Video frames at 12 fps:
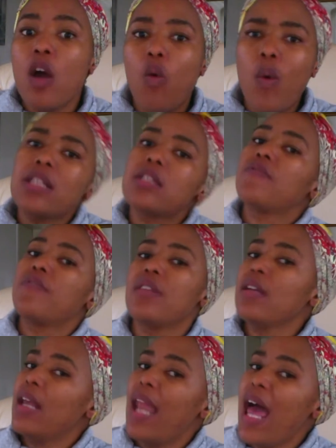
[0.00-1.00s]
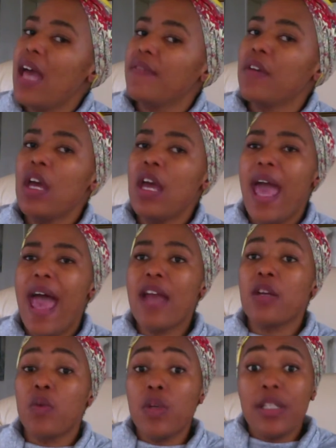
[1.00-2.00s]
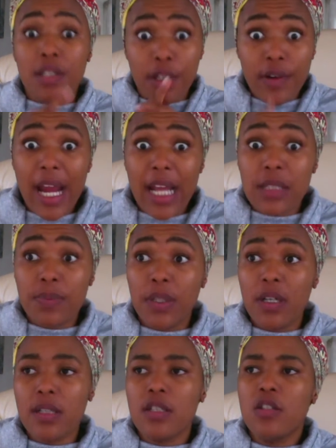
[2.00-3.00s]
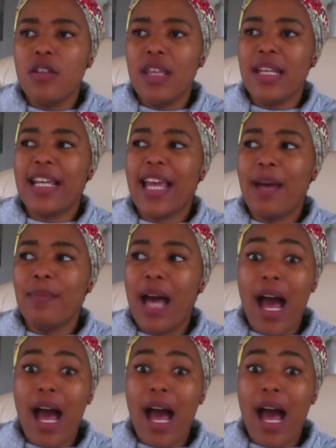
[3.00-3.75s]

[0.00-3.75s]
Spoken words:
wants for their life. And it's great because you then come